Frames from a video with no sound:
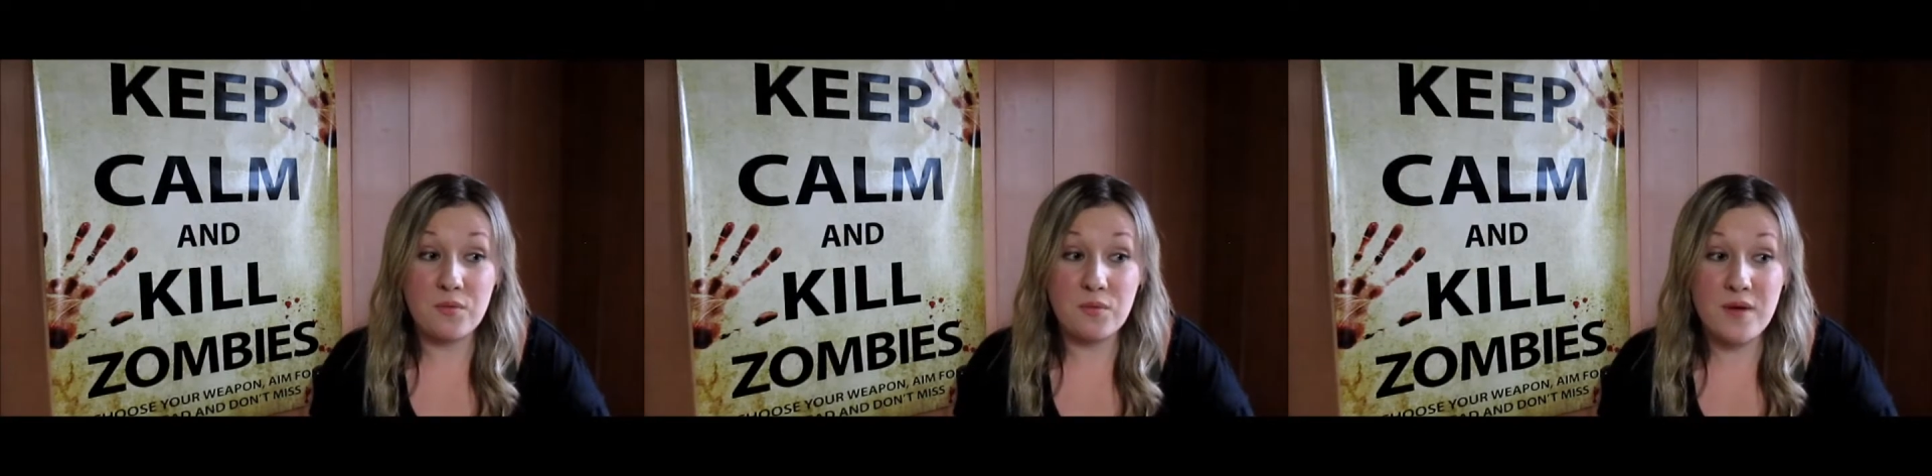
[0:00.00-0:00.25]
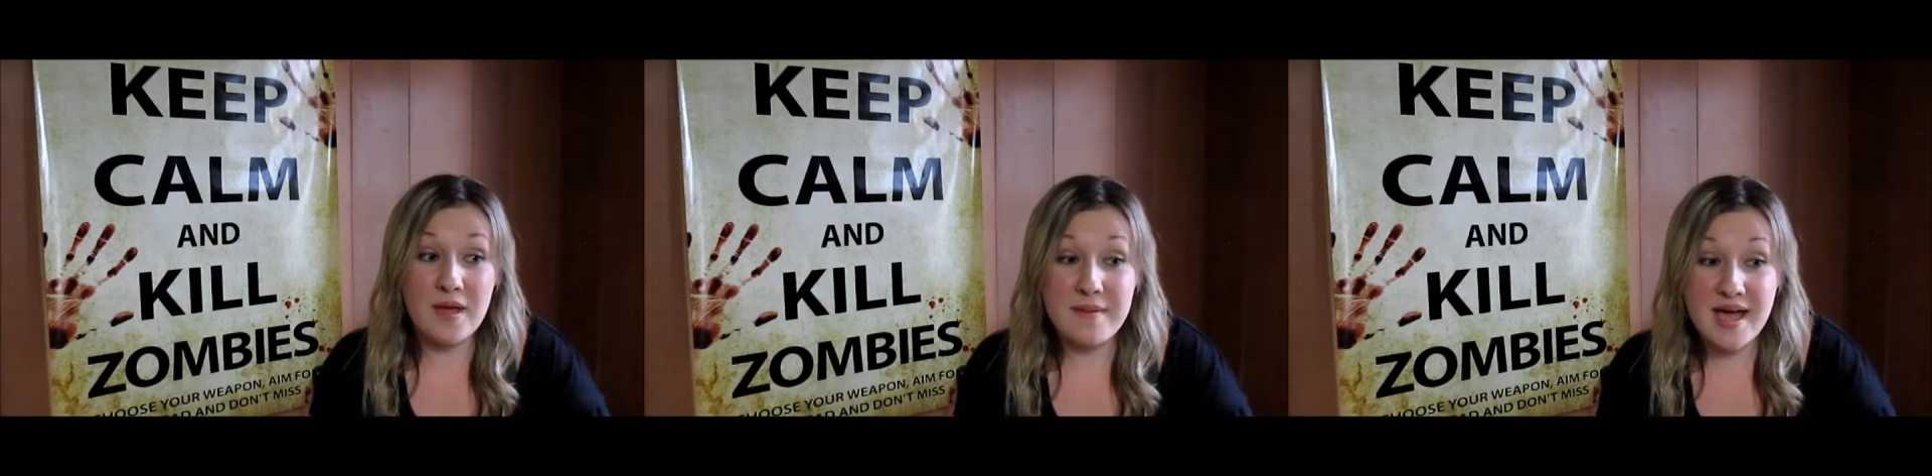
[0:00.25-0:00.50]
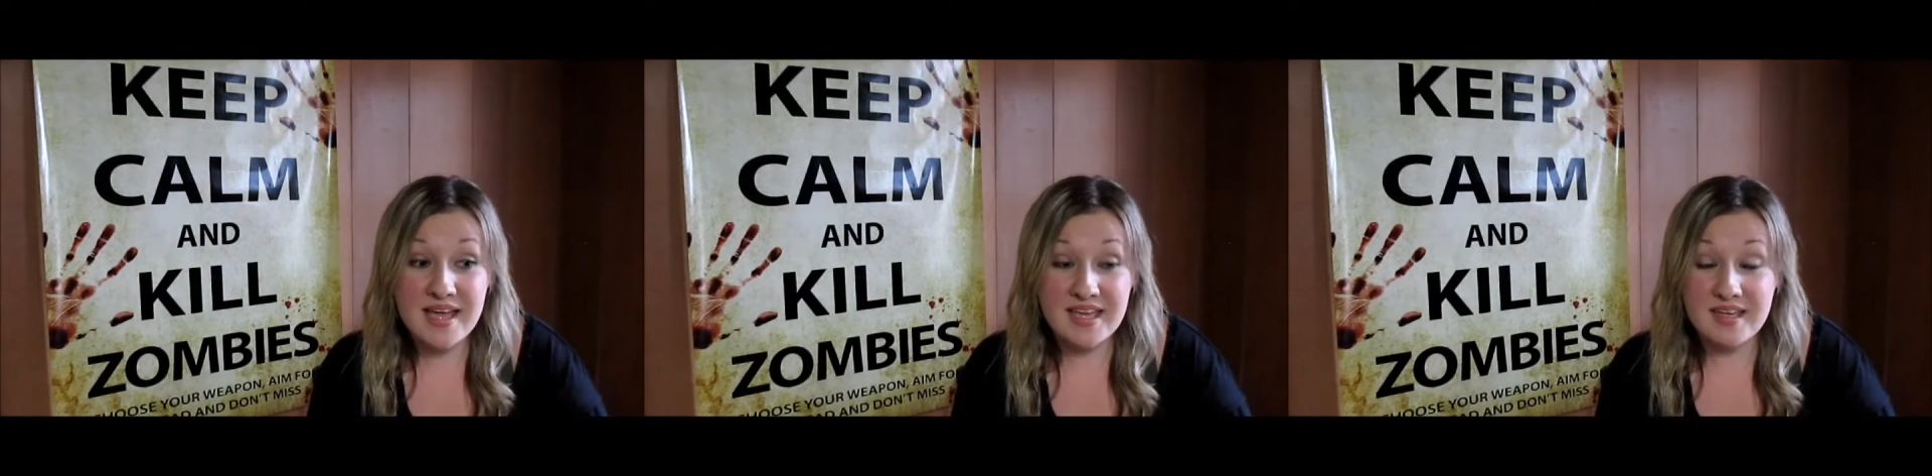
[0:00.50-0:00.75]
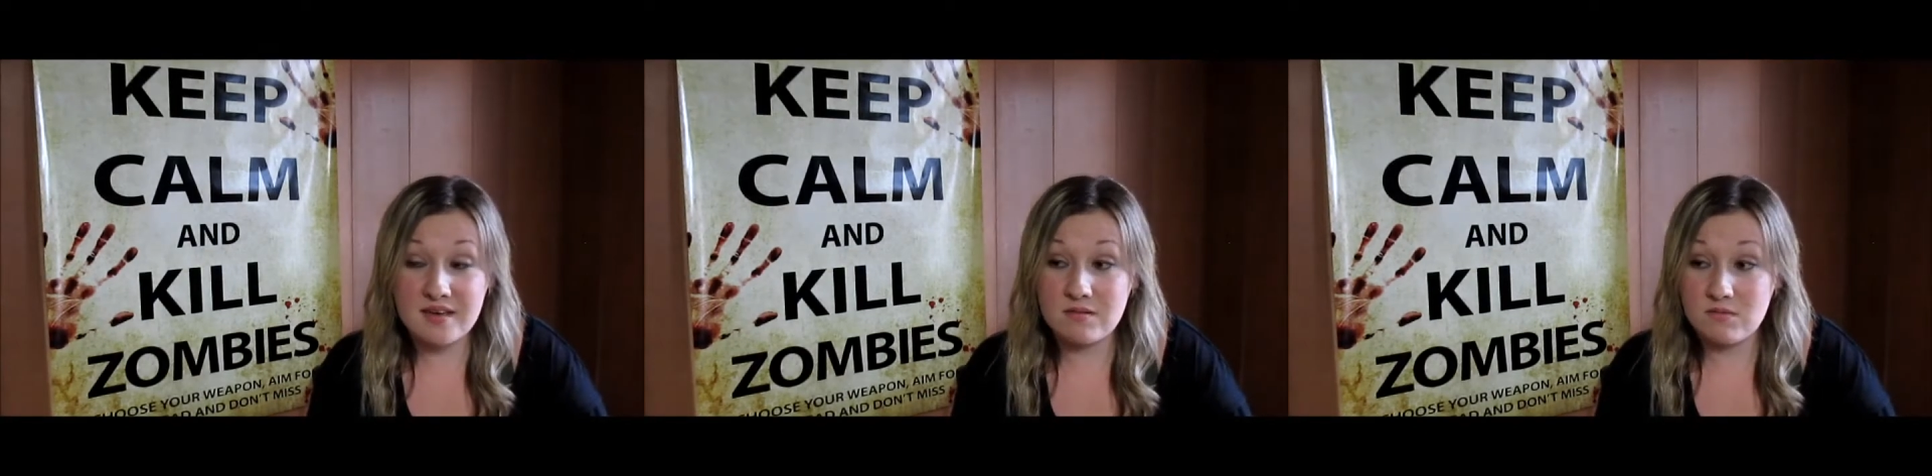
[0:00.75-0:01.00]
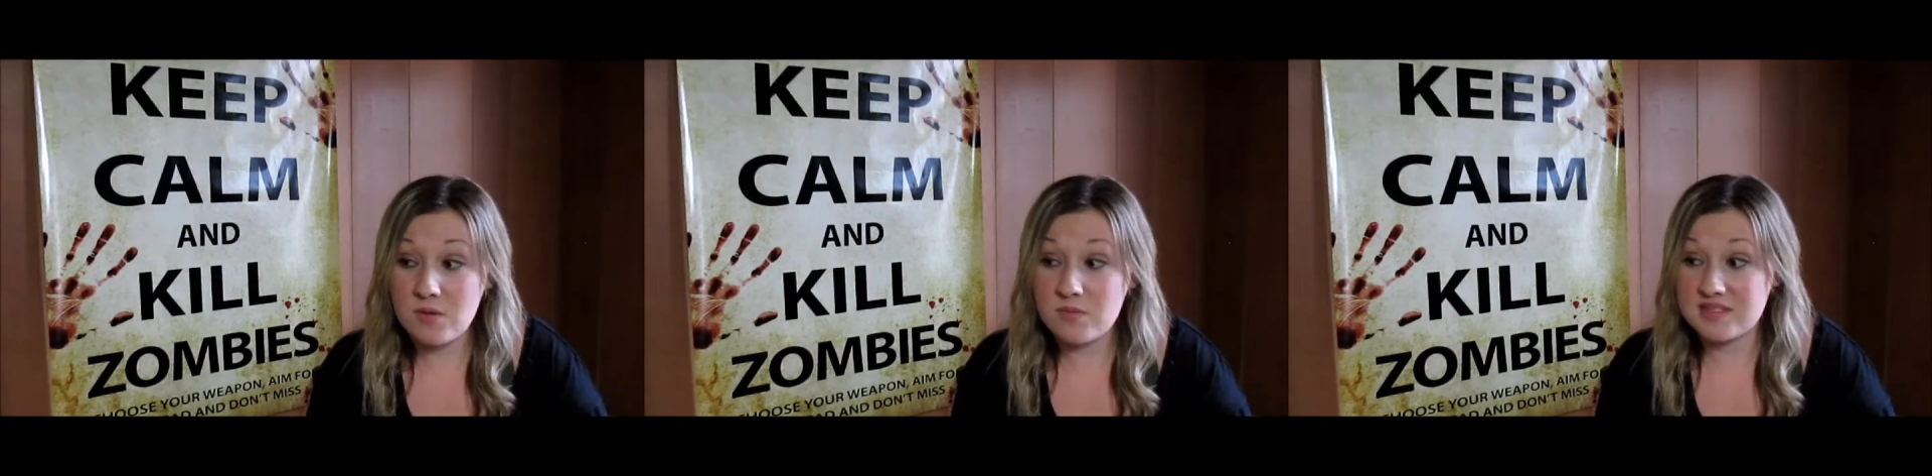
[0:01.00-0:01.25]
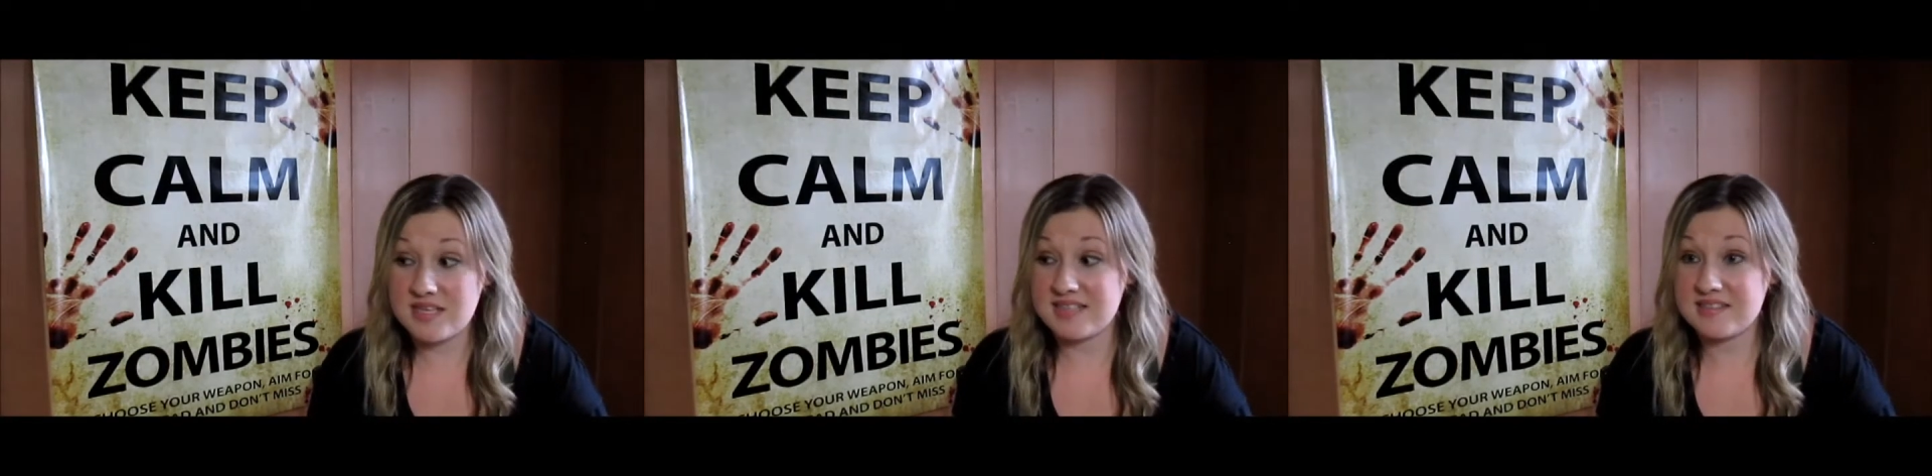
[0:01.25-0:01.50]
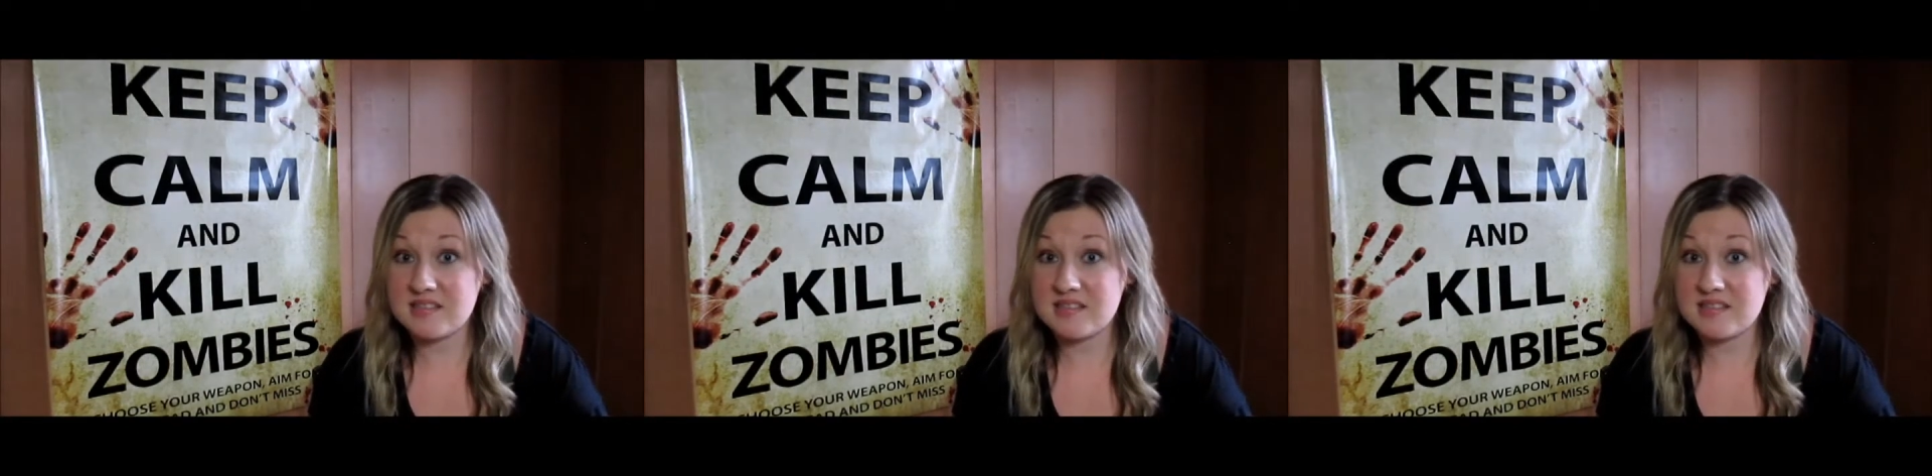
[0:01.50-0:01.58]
way back in, what was that,